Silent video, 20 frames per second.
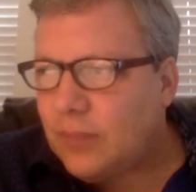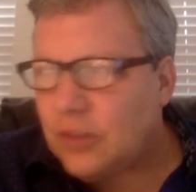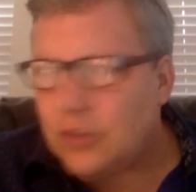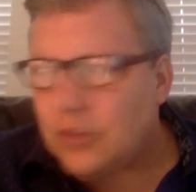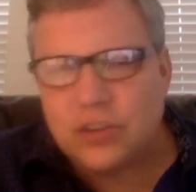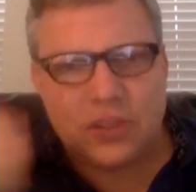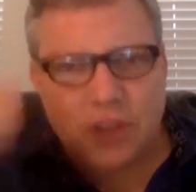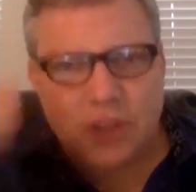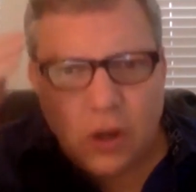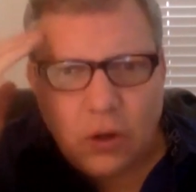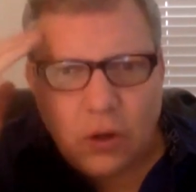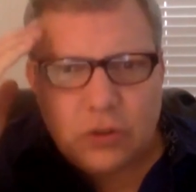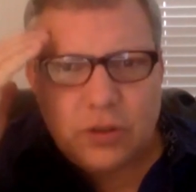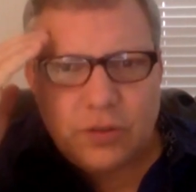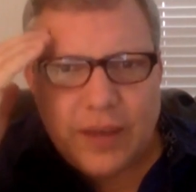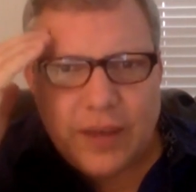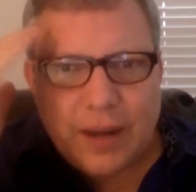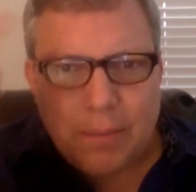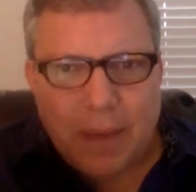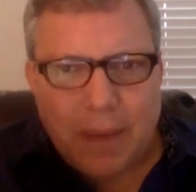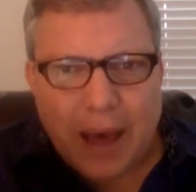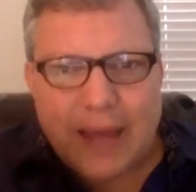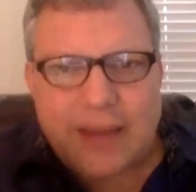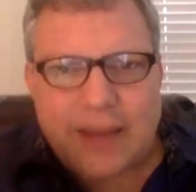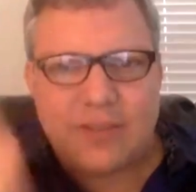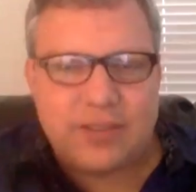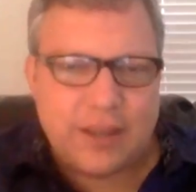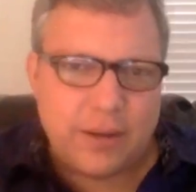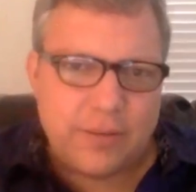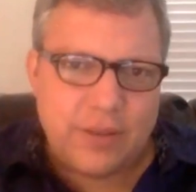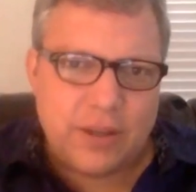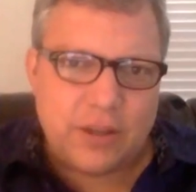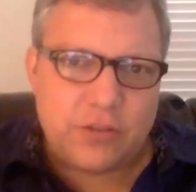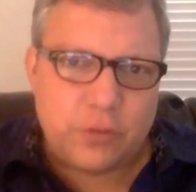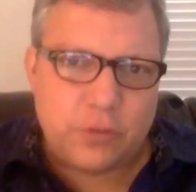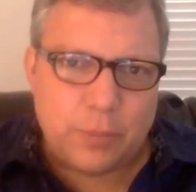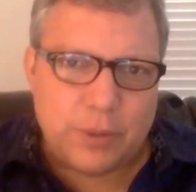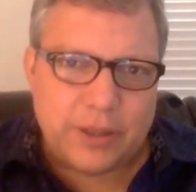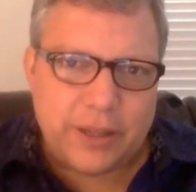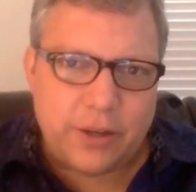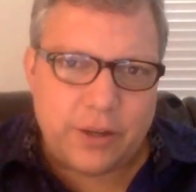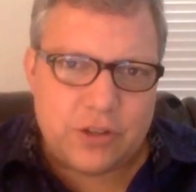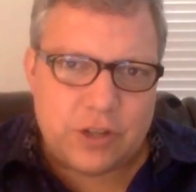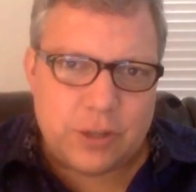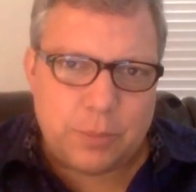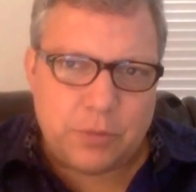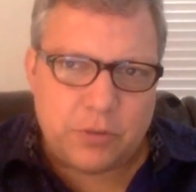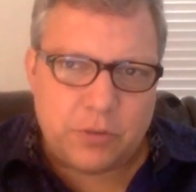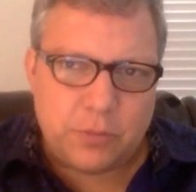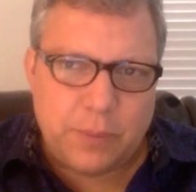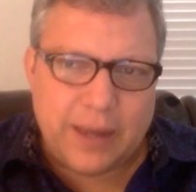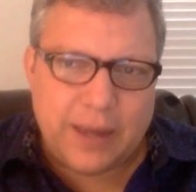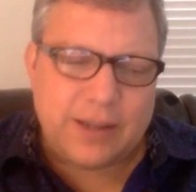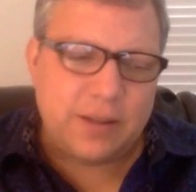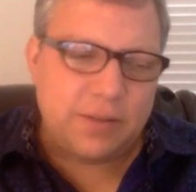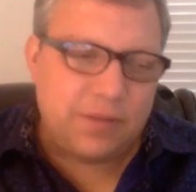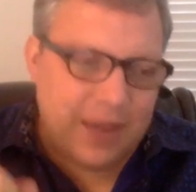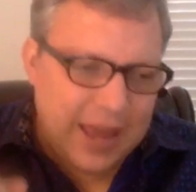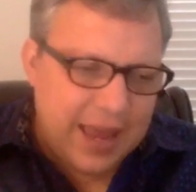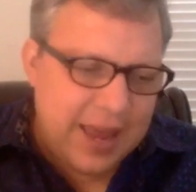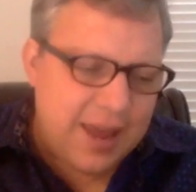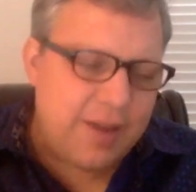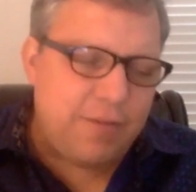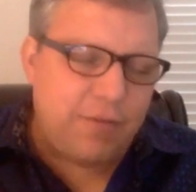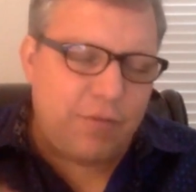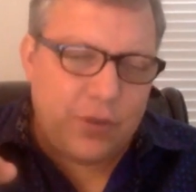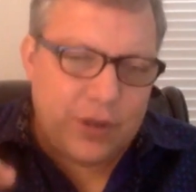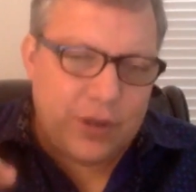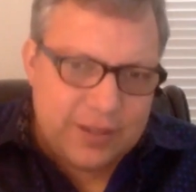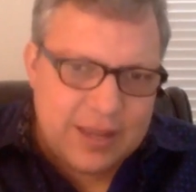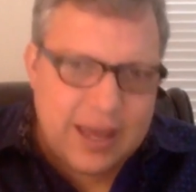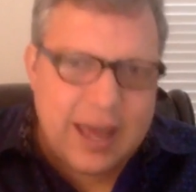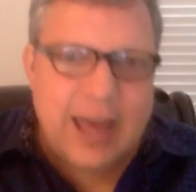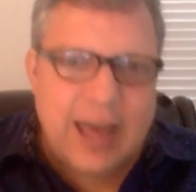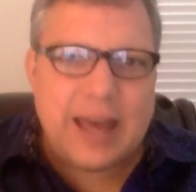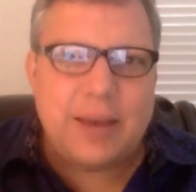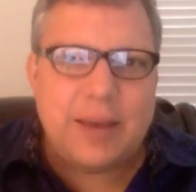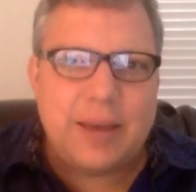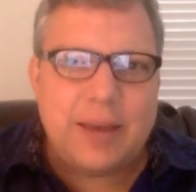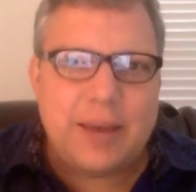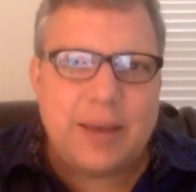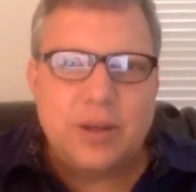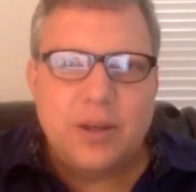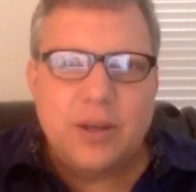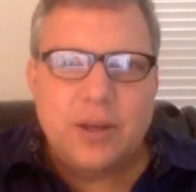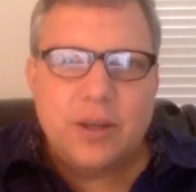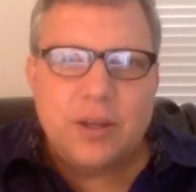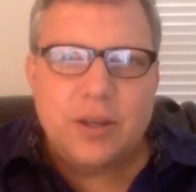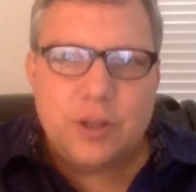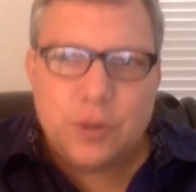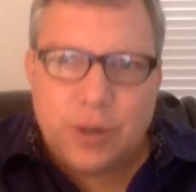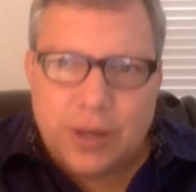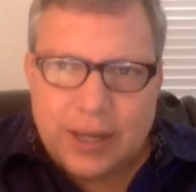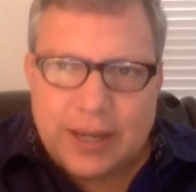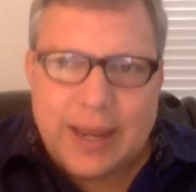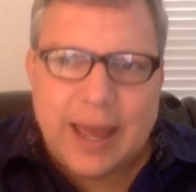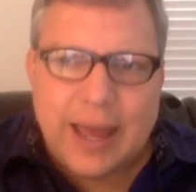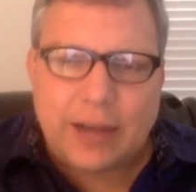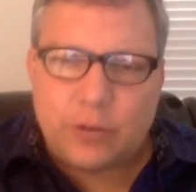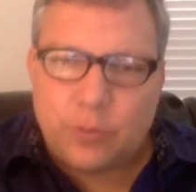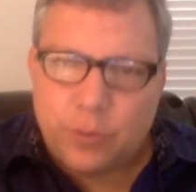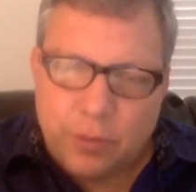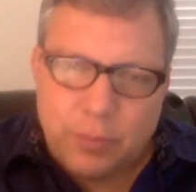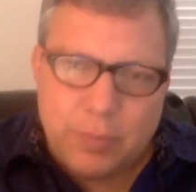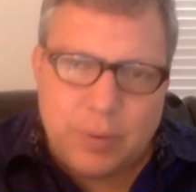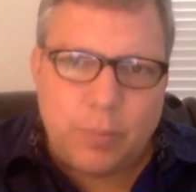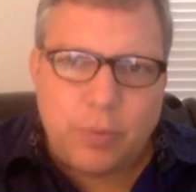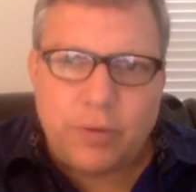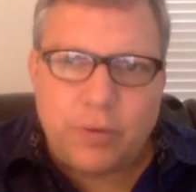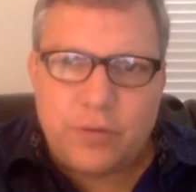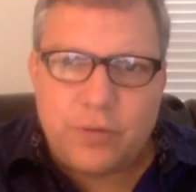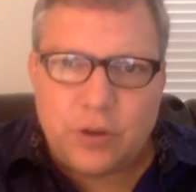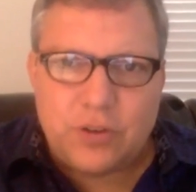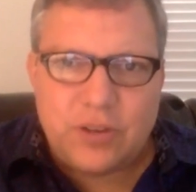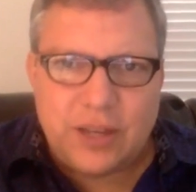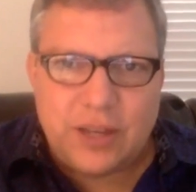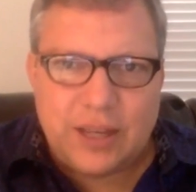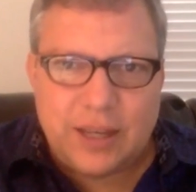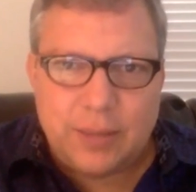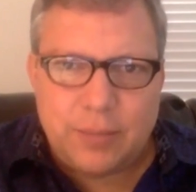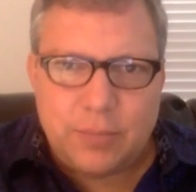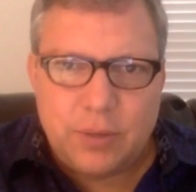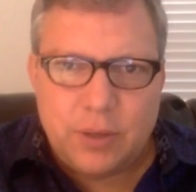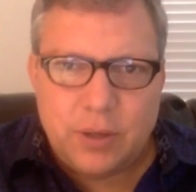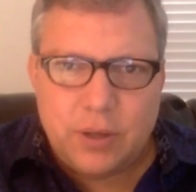just cultivate a mindset of this from a leadership perspective. Every time you connect with a member of your team,